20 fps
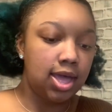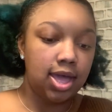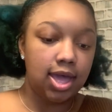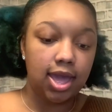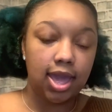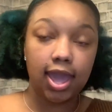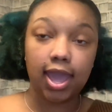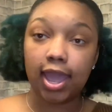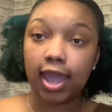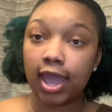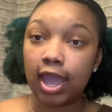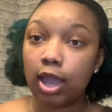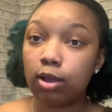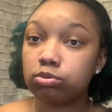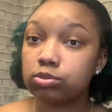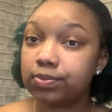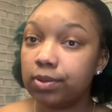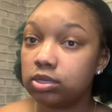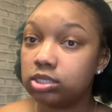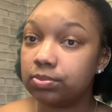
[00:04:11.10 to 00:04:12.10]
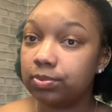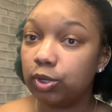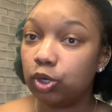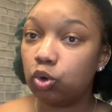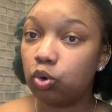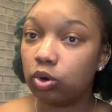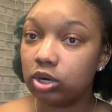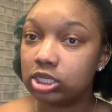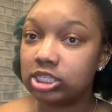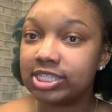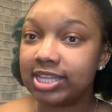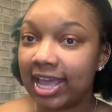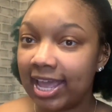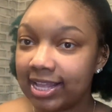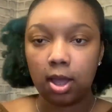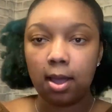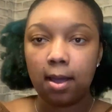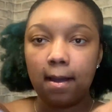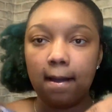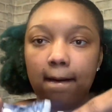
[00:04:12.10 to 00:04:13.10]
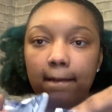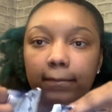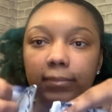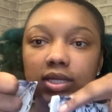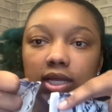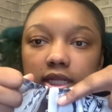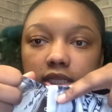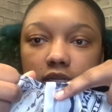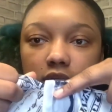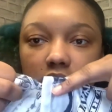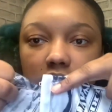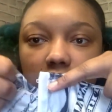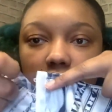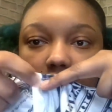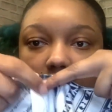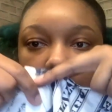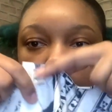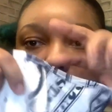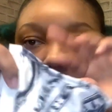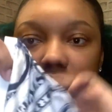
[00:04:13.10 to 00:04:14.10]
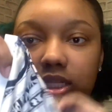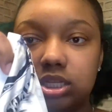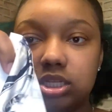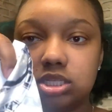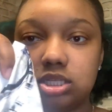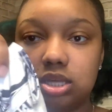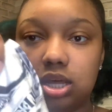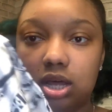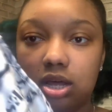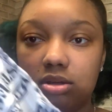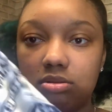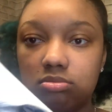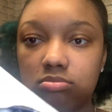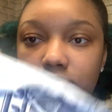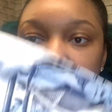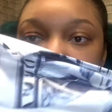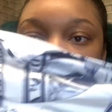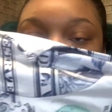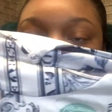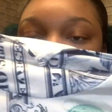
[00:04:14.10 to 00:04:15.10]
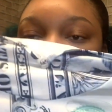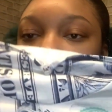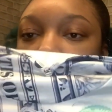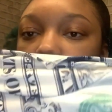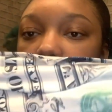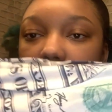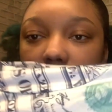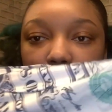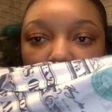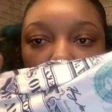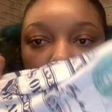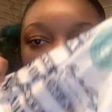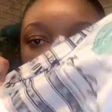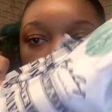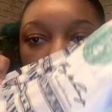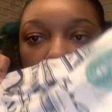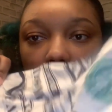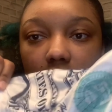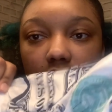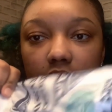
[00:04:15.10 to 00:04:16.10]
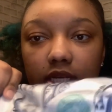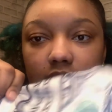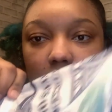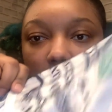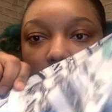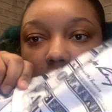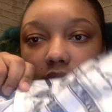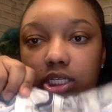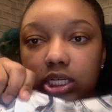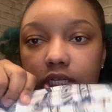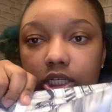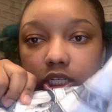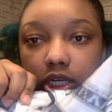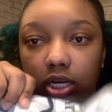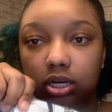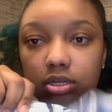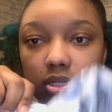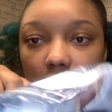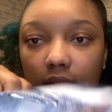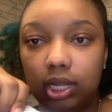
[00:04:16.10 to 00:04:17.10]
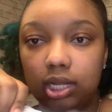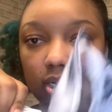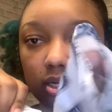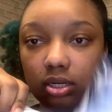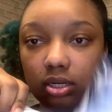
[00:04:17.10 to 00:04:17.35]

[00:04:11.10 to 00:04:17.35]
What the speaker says: and it was supposed to be a corset, but it literally looks like this, y'all. So disappointing. It looks like a t-shirt. Like,